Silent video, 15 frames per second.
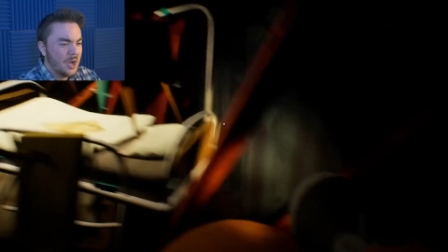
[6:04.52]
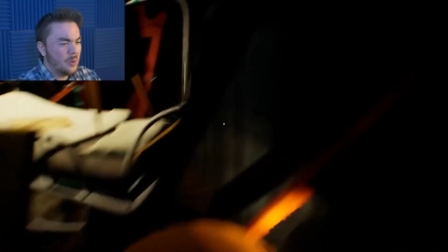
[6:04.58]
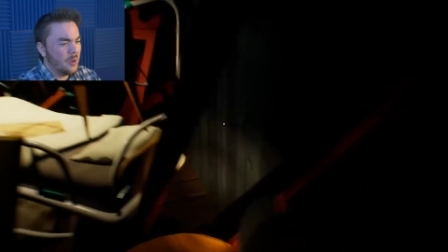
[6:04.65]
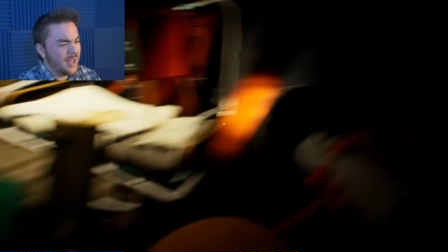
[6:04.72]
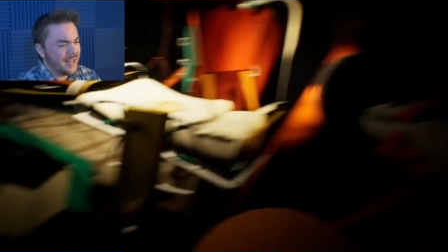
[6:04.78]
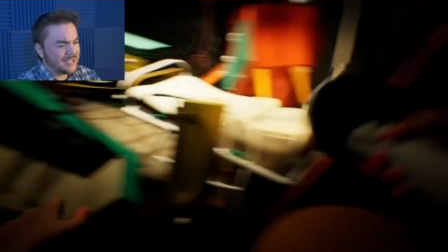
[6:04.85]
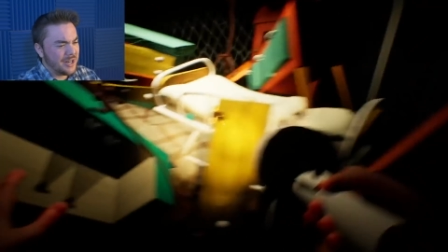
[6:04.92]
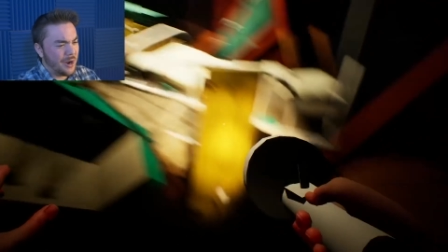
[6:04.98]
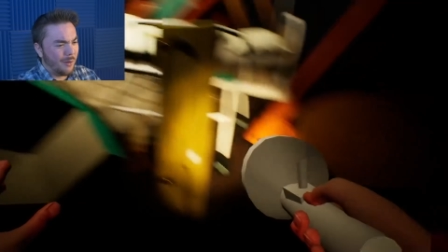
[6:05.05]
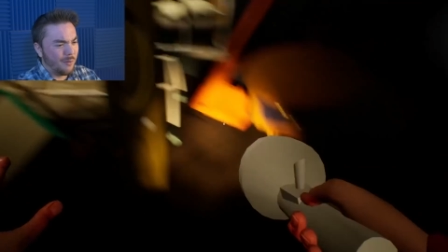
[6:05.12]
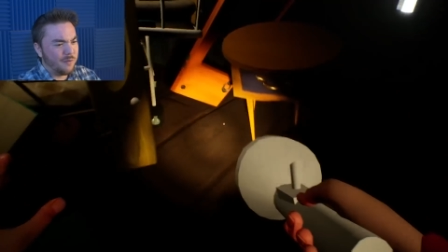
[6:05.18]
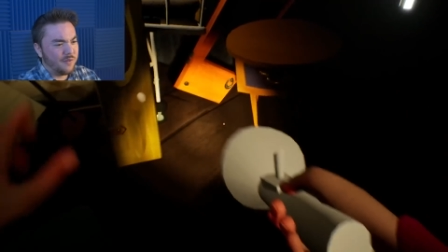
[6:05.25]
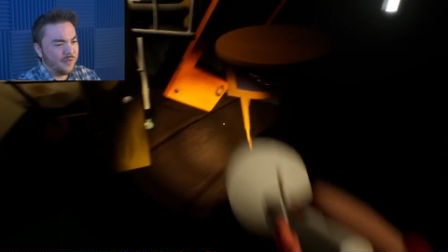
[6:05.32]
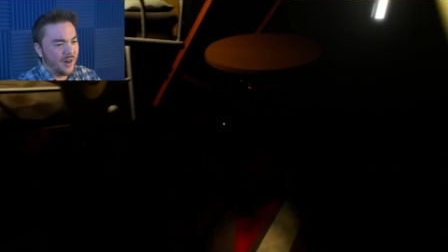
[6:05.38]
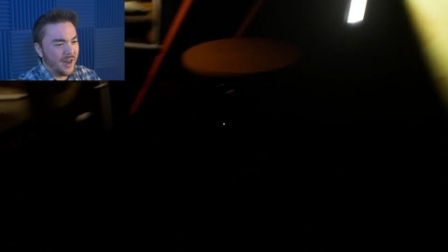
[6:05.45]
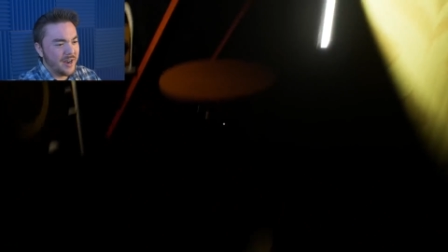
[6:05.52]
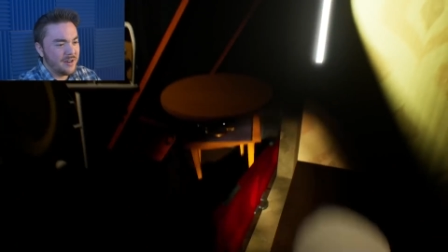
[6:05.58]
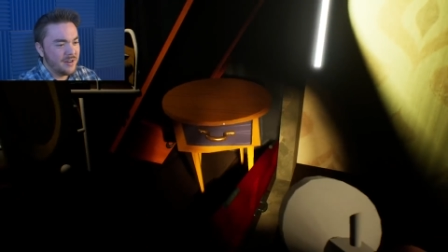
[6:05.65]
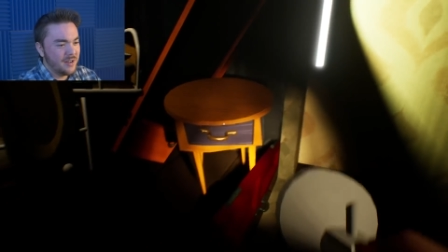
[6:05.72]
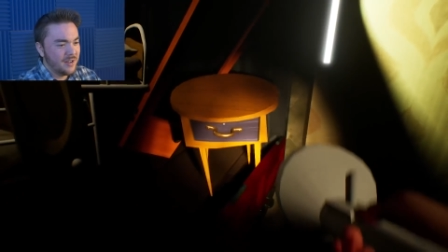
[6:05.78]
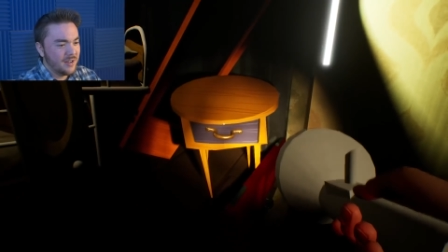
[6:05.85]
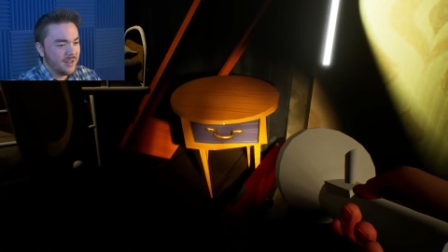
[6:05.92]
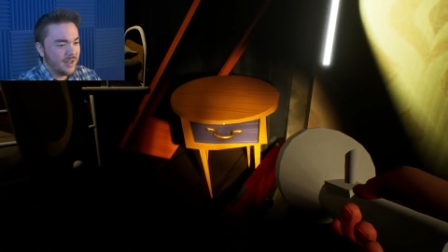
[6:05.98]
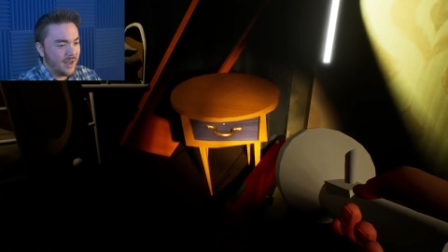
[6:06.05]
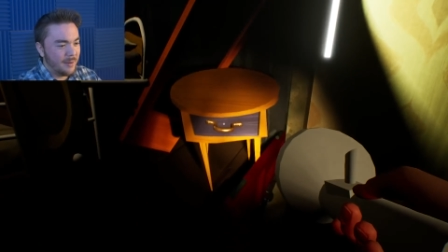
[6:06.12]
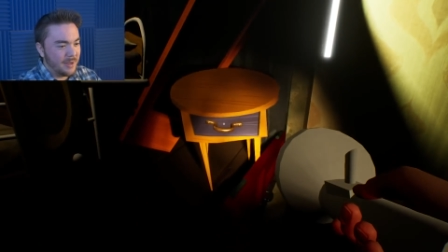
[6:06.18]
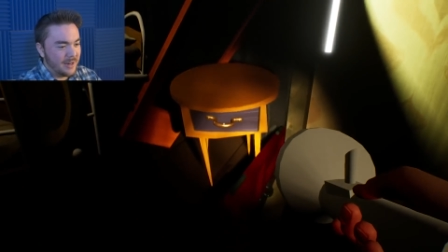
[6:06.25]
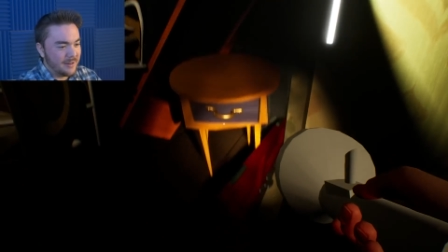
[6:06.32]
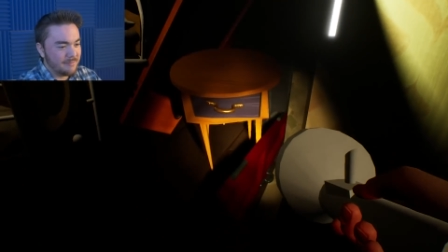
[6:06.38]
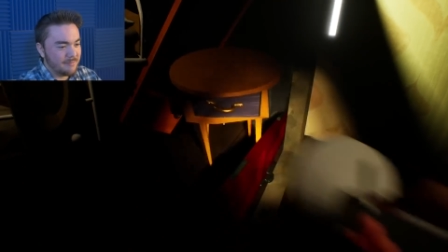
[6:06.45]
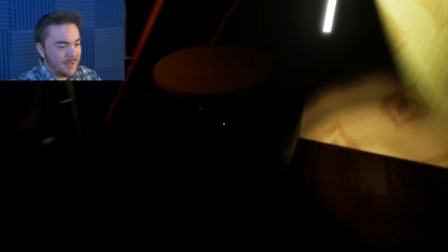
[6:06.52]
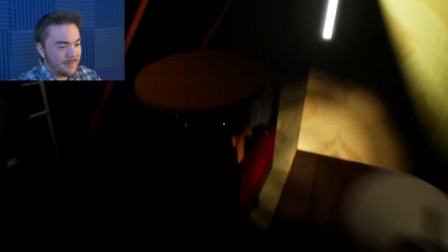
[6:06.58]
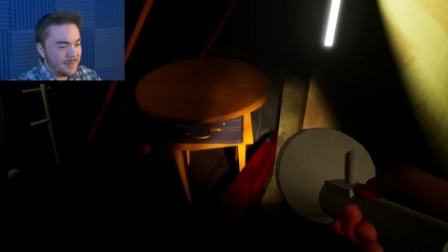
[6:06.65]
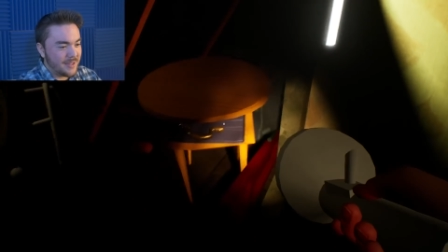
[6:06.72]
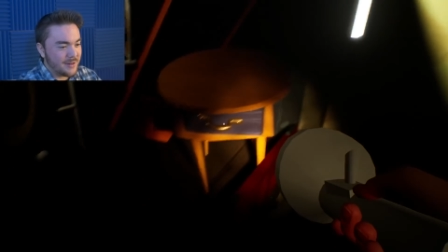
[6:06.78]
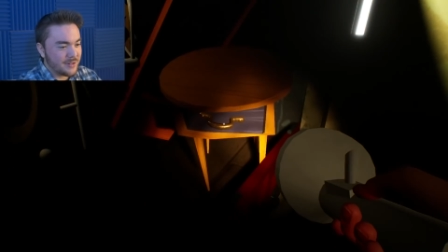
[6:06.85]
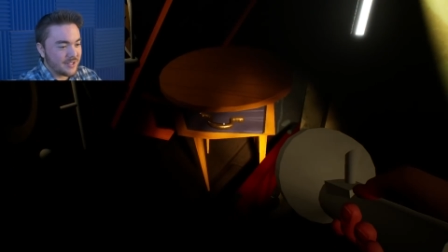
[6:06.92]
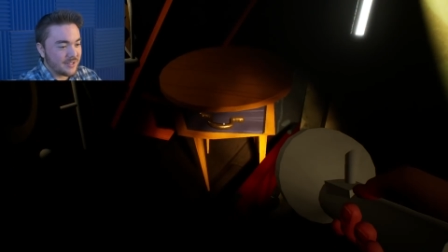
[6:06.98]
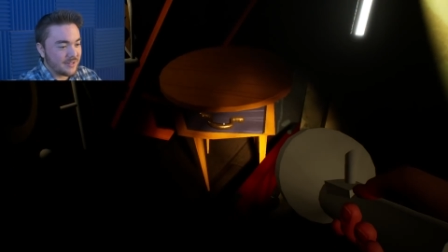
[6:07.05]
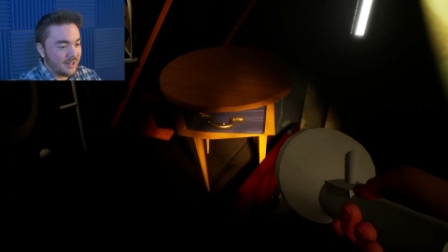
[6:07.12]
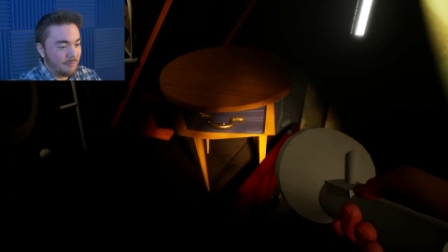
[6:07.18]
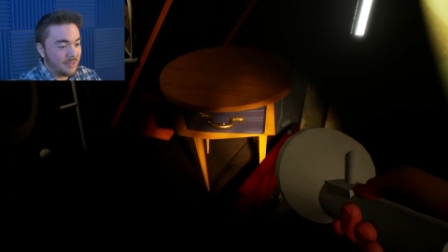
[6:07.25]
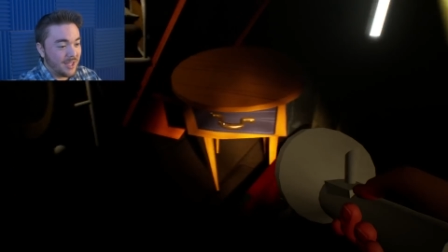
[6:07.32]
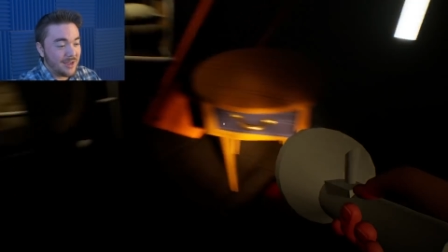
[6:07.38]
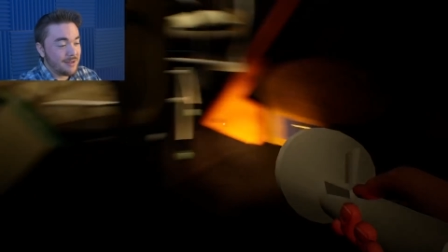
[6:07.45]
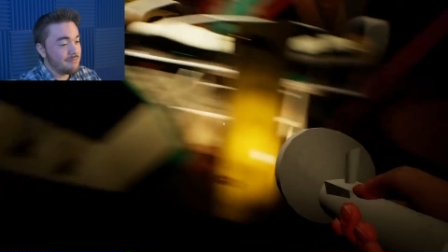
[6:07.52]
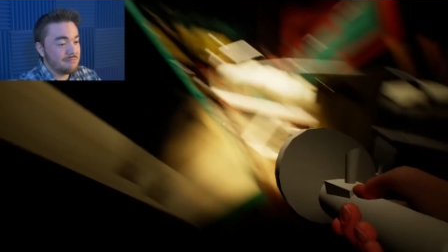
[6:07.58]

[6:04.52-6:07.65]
Well, that's no fun. I mean, maybe there's something?